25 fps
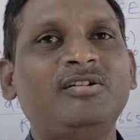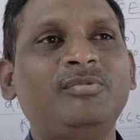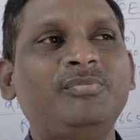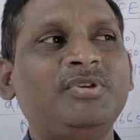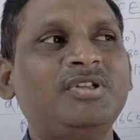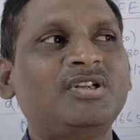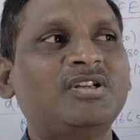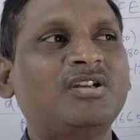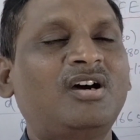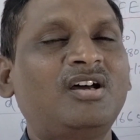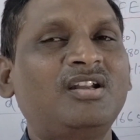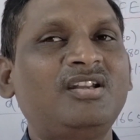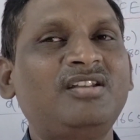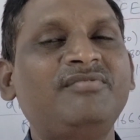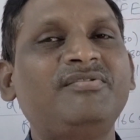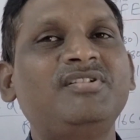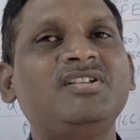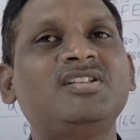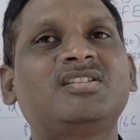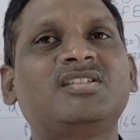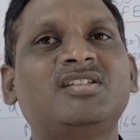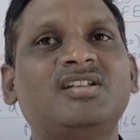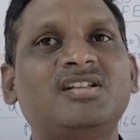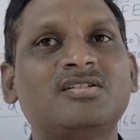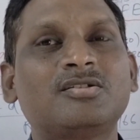There will be
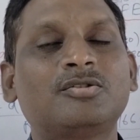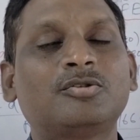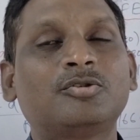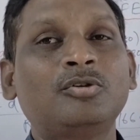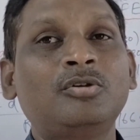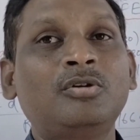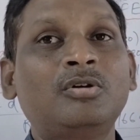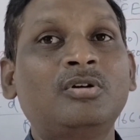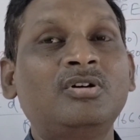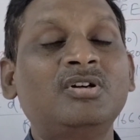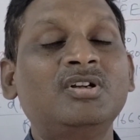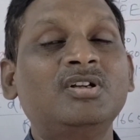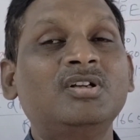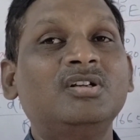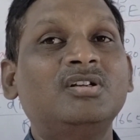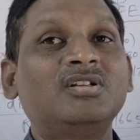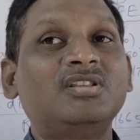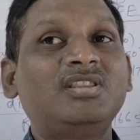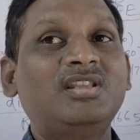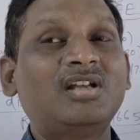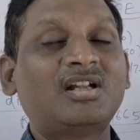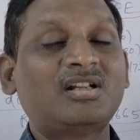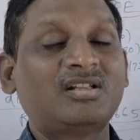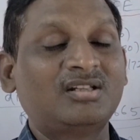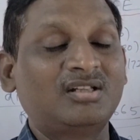non-living cells.
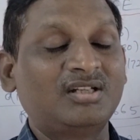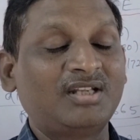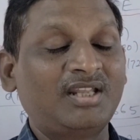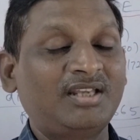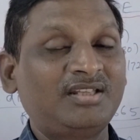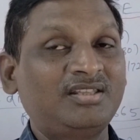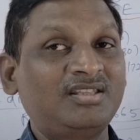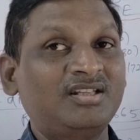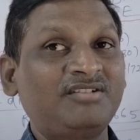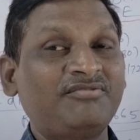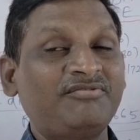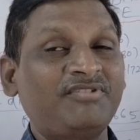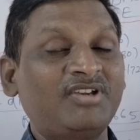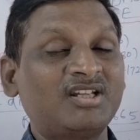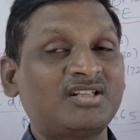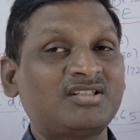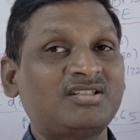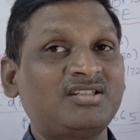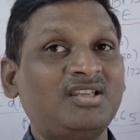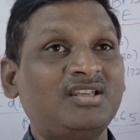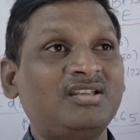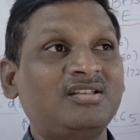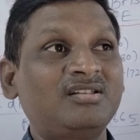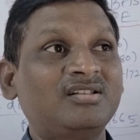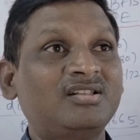So like
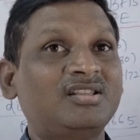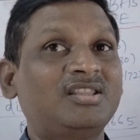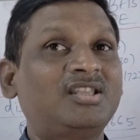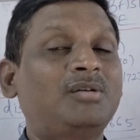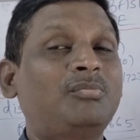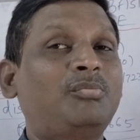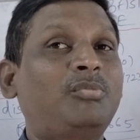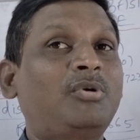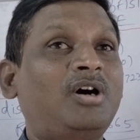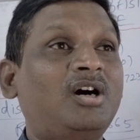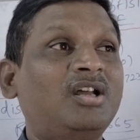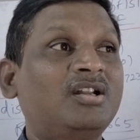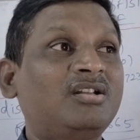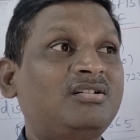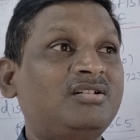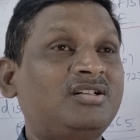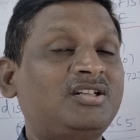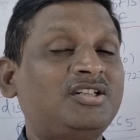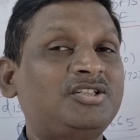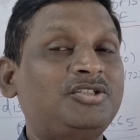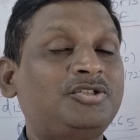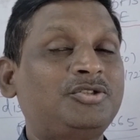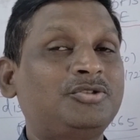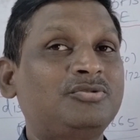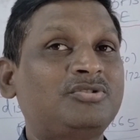that we are saying the
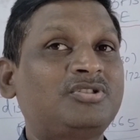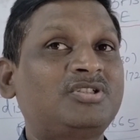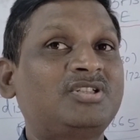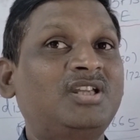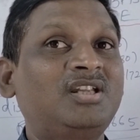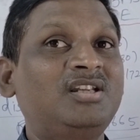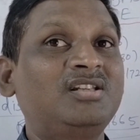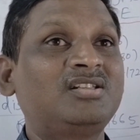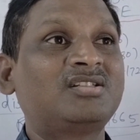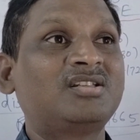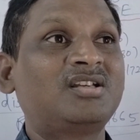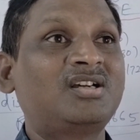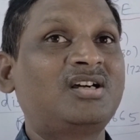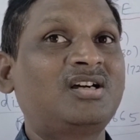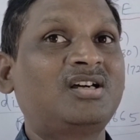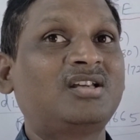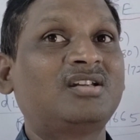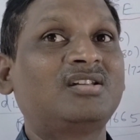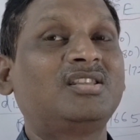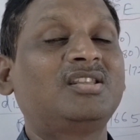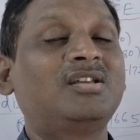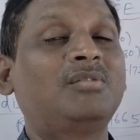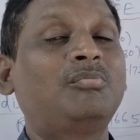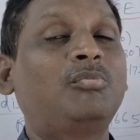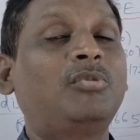bark tissue cells
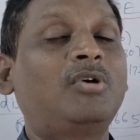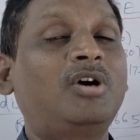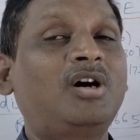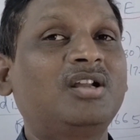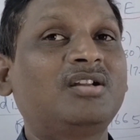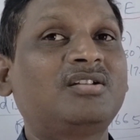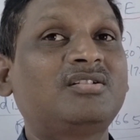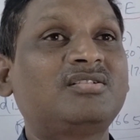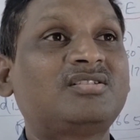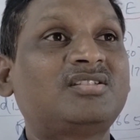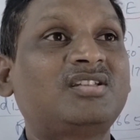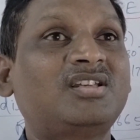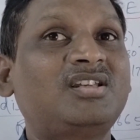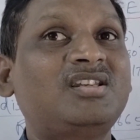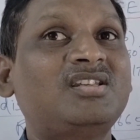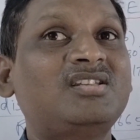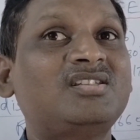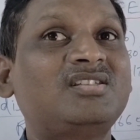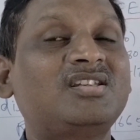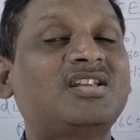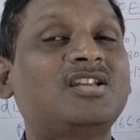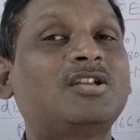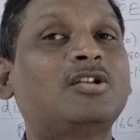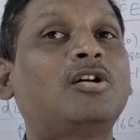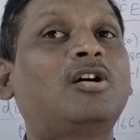are, the bark
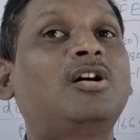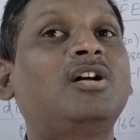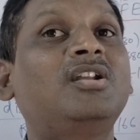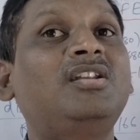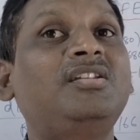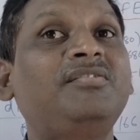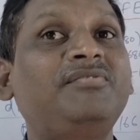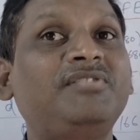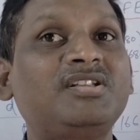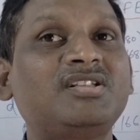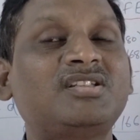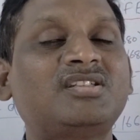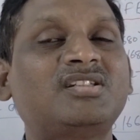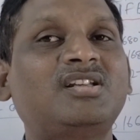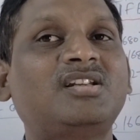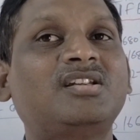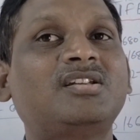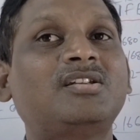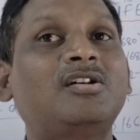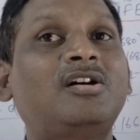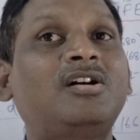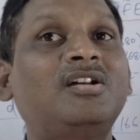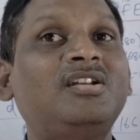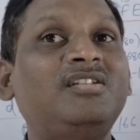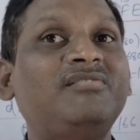cell is a non-living
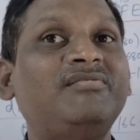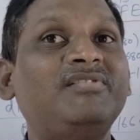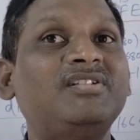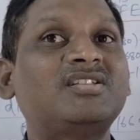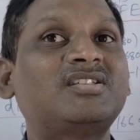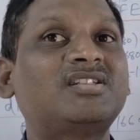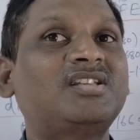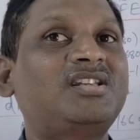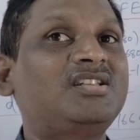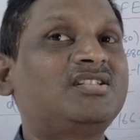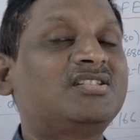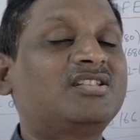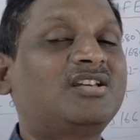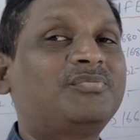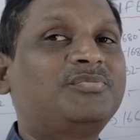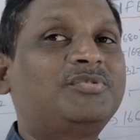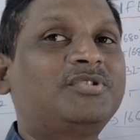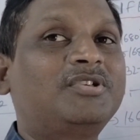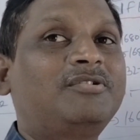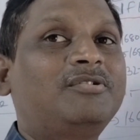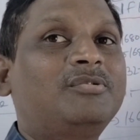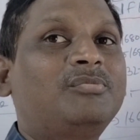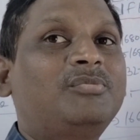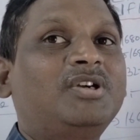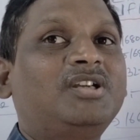cell. Non-living cell
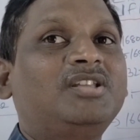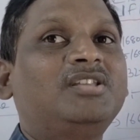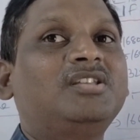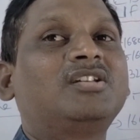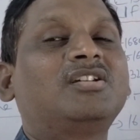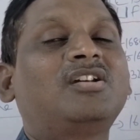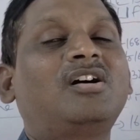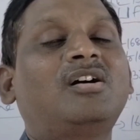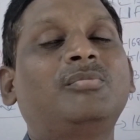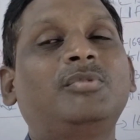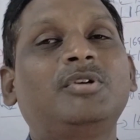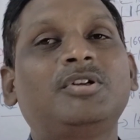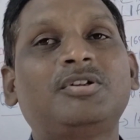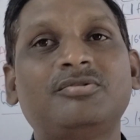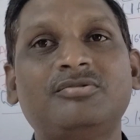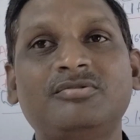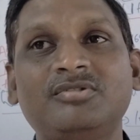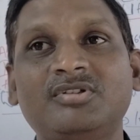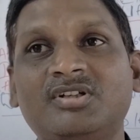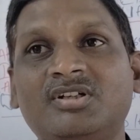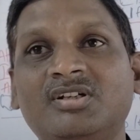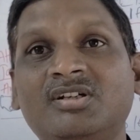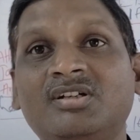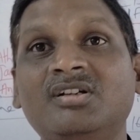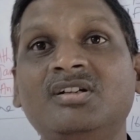is observed by the
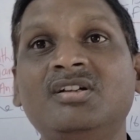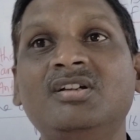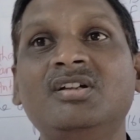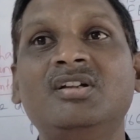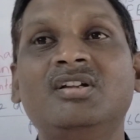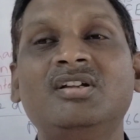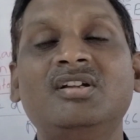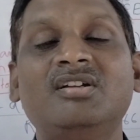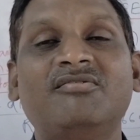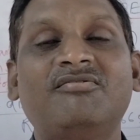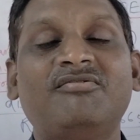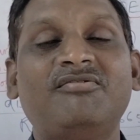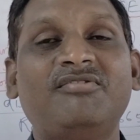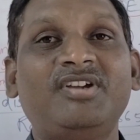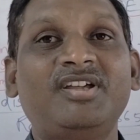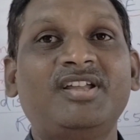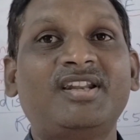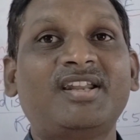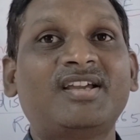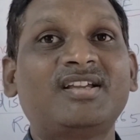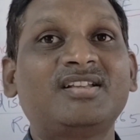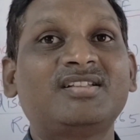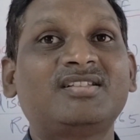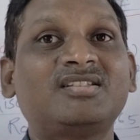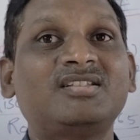Robert Hooke,
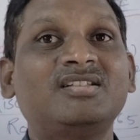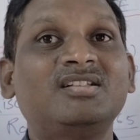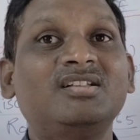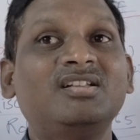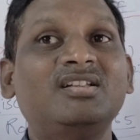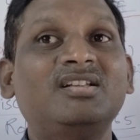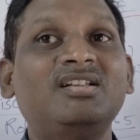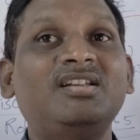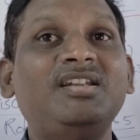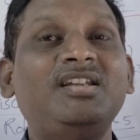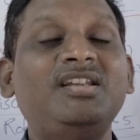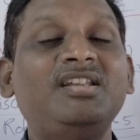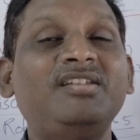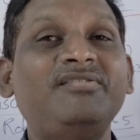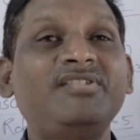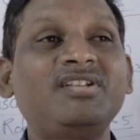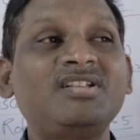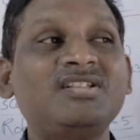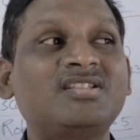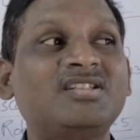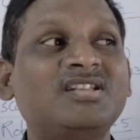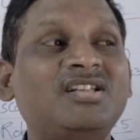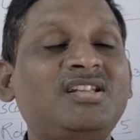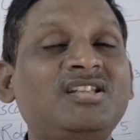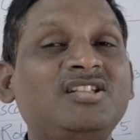whereas
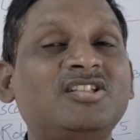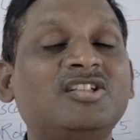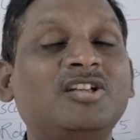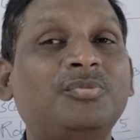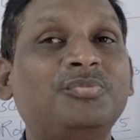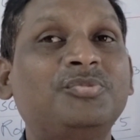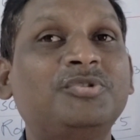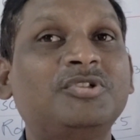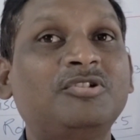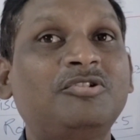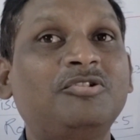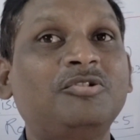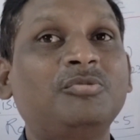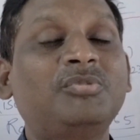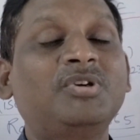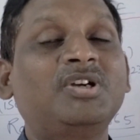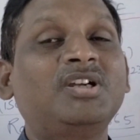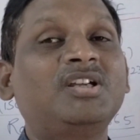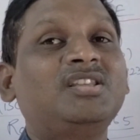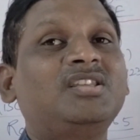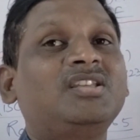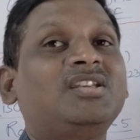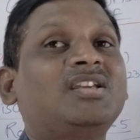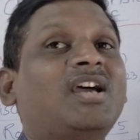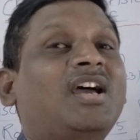living cell is
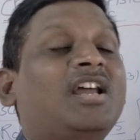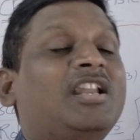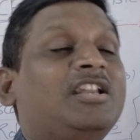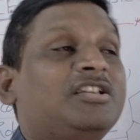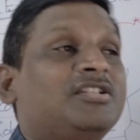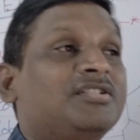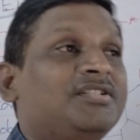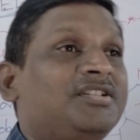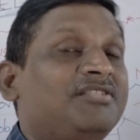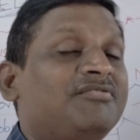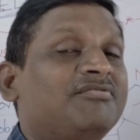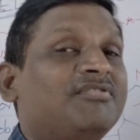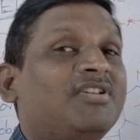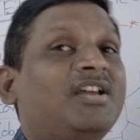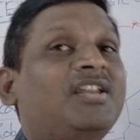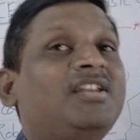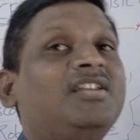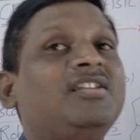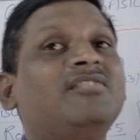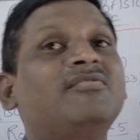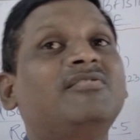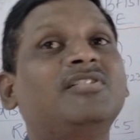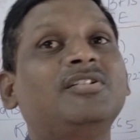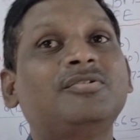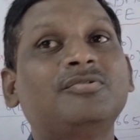observed by the Anthony
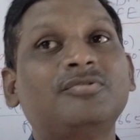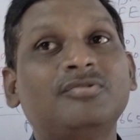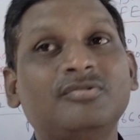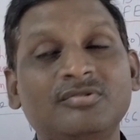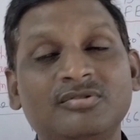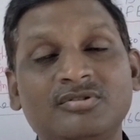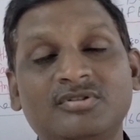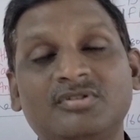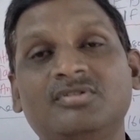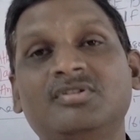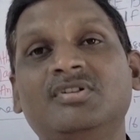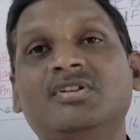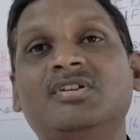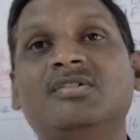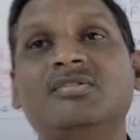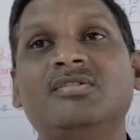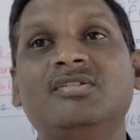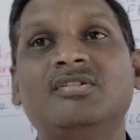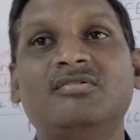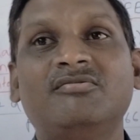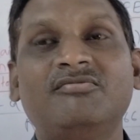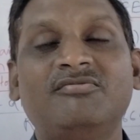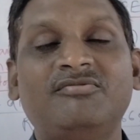van Leeuwenhoek